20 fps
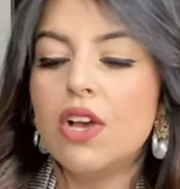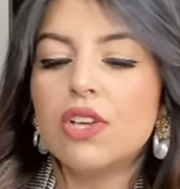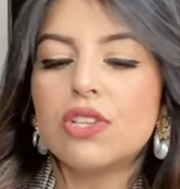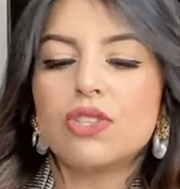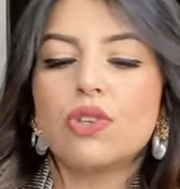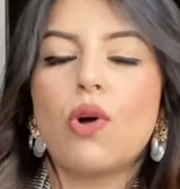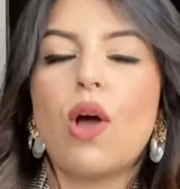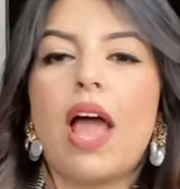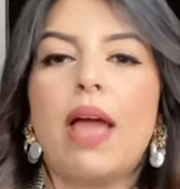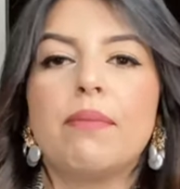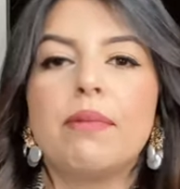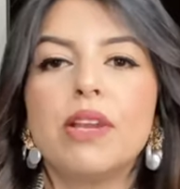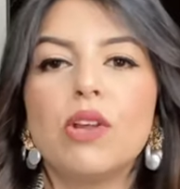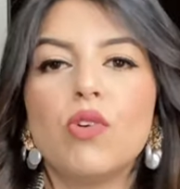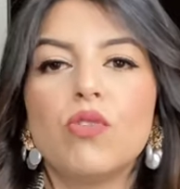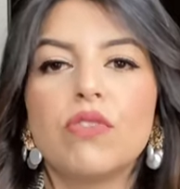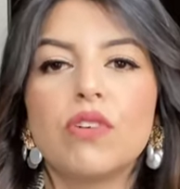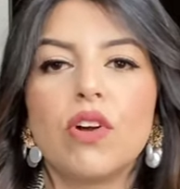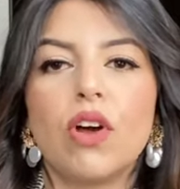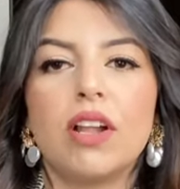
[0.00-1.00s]
So I mean,
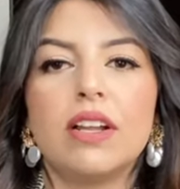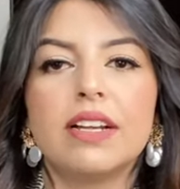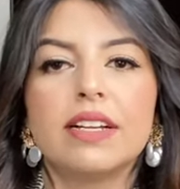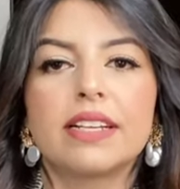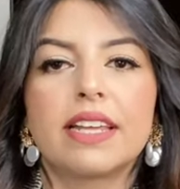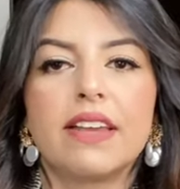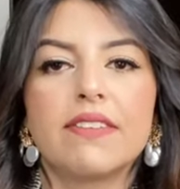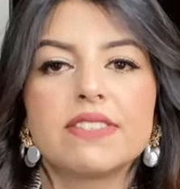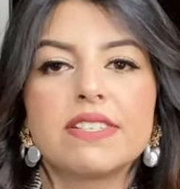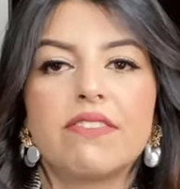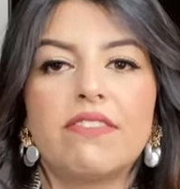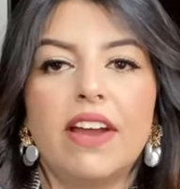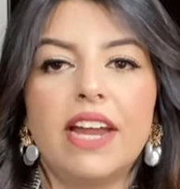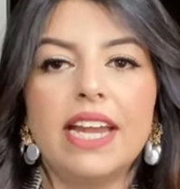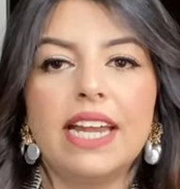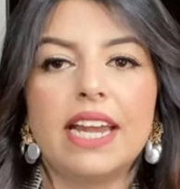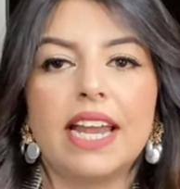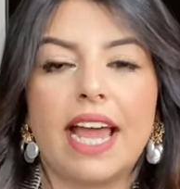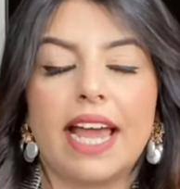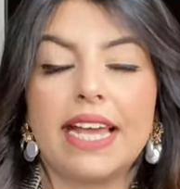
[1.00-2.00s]
overall it gives a
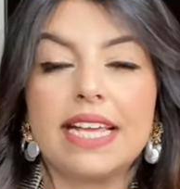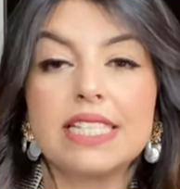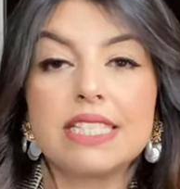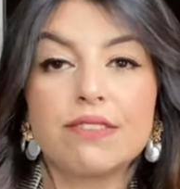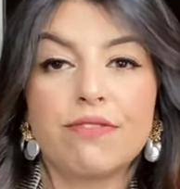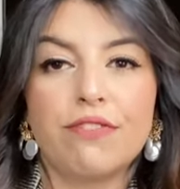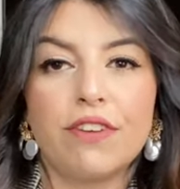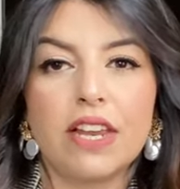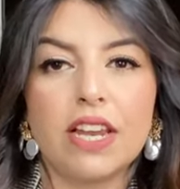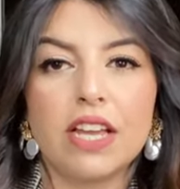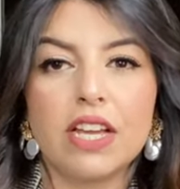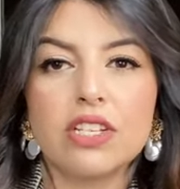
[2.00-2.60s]
very nice finish,